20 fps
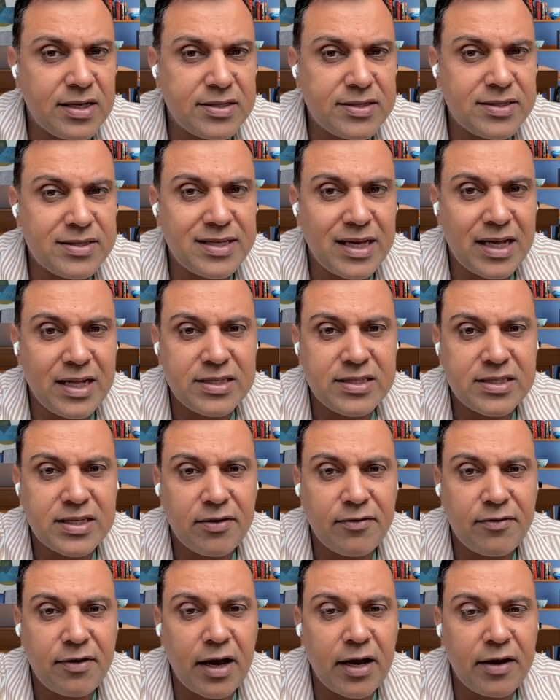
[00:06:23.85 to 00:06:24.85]
cells
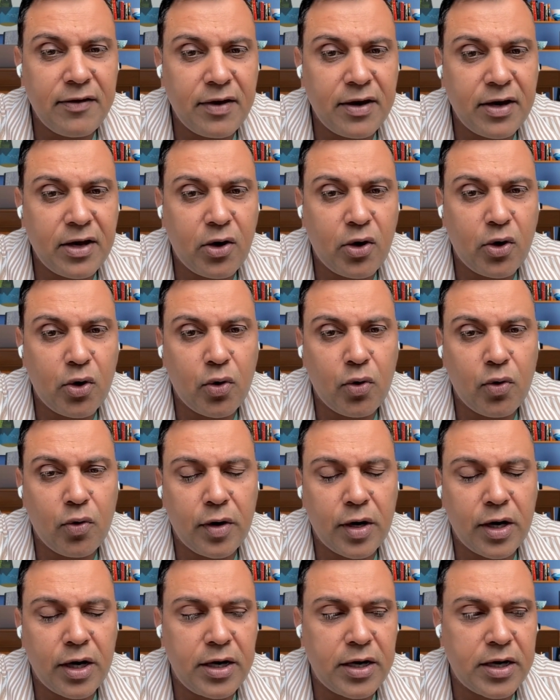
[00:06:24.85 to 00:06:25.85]
survive and
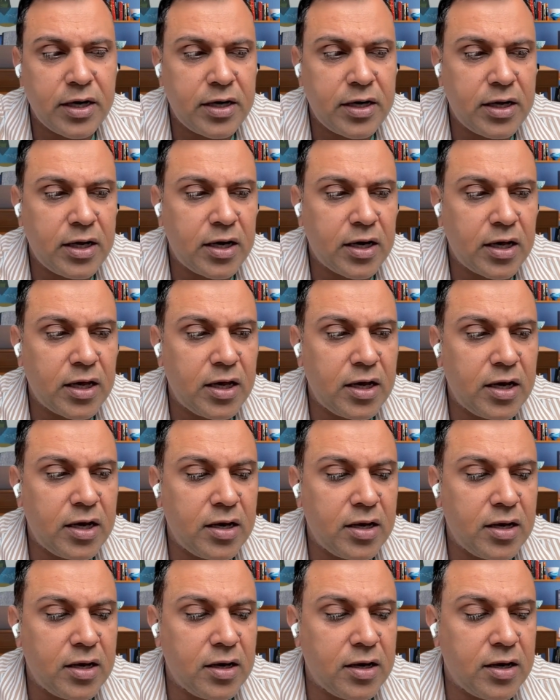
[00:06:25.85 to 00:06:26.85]
grow, right? And
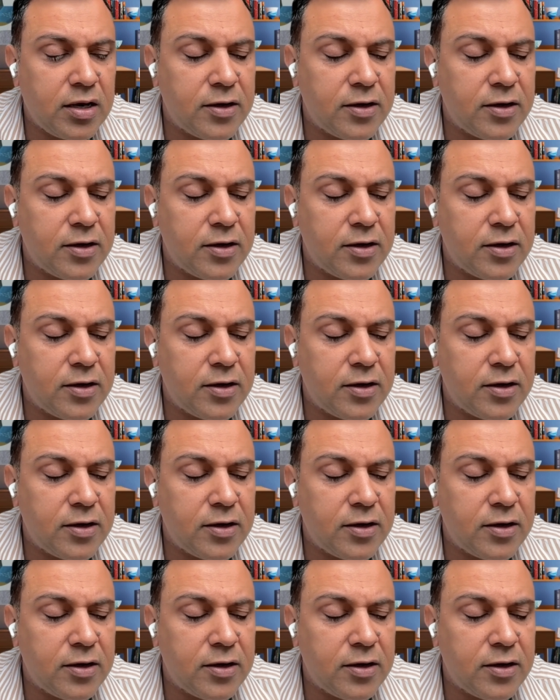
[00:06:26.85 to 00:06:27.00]
again,